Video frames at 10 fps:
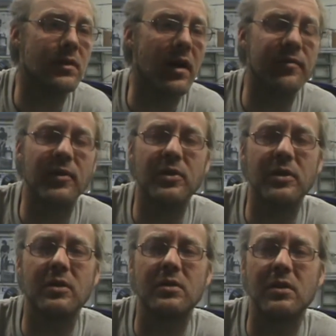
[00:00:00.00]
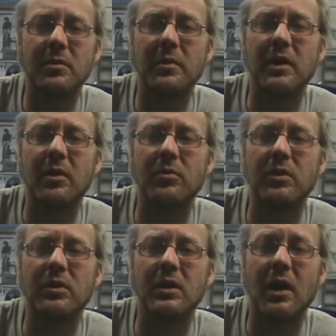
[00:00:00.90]
I feel good. I mean, I
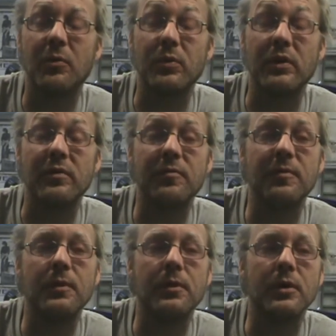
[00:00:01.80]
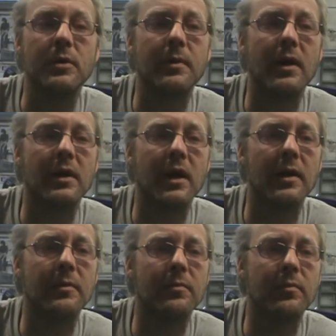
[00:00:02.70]
really feel good about it.
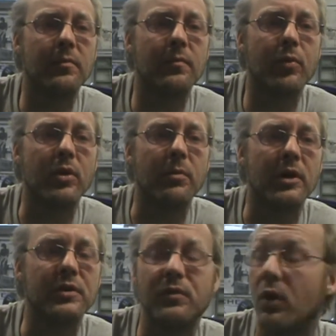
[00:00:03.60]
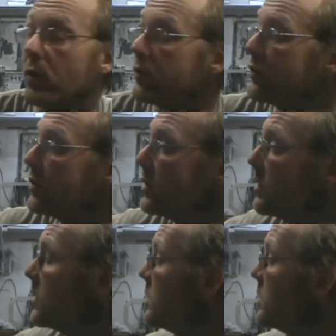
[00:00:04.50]
I pretty much have coasted